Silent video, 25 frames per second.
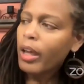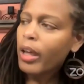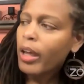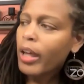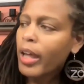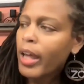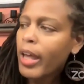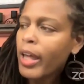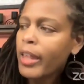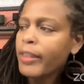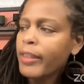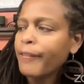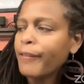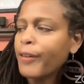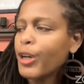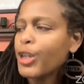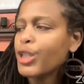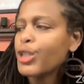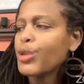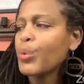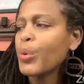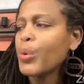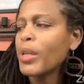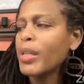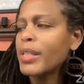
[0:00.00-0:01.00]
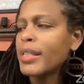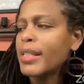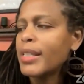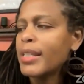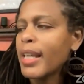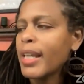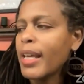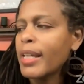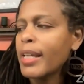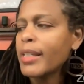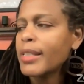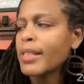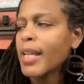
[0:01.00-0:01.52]
And the first one
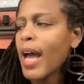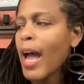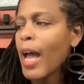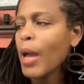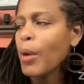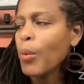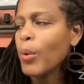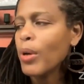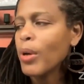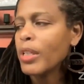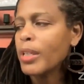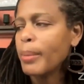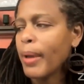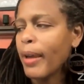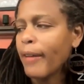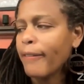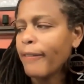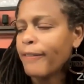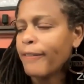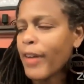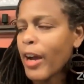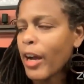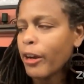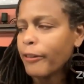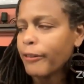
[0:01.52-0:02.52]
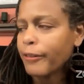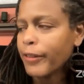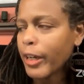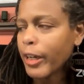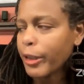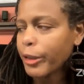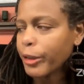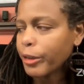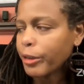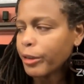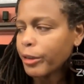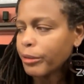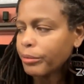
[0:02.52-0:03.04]
says, I want to be a
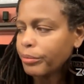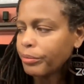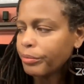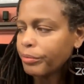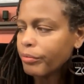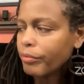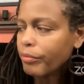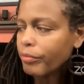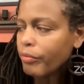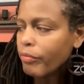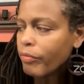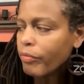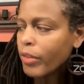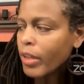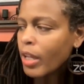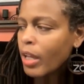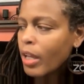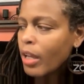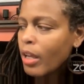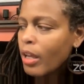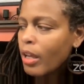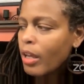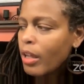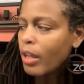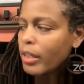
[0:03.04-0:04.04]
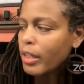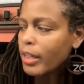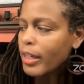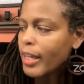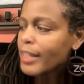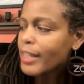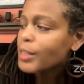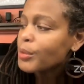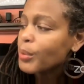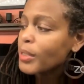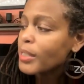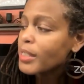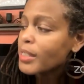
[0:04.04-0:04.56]
firefighter. The
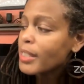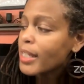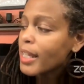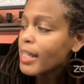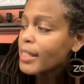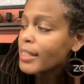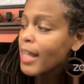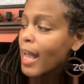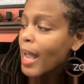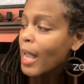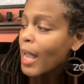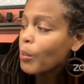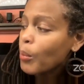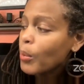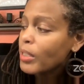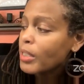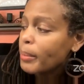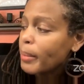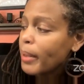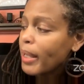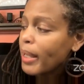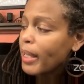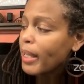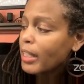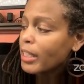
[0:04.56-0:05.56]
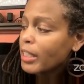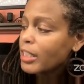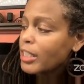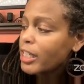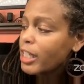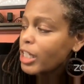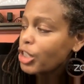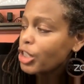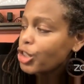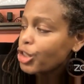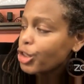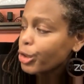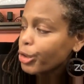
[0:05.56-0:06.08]
next one says, I want to be a
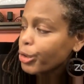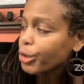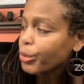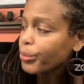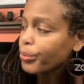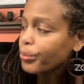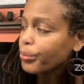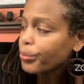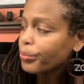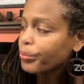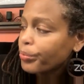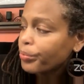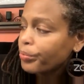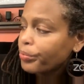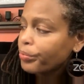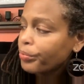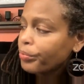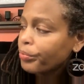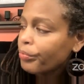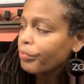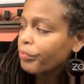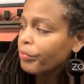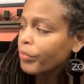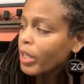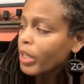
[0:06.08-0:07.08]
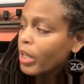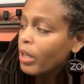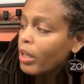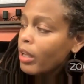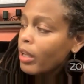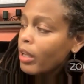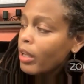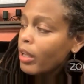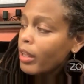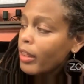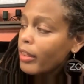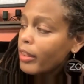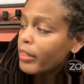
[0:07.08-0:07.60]
teacher.
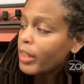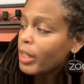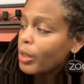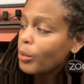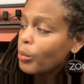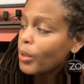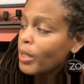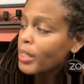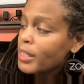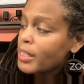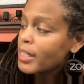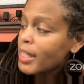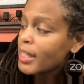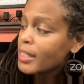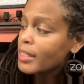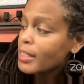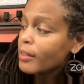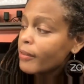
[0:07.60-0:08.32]
And then one says,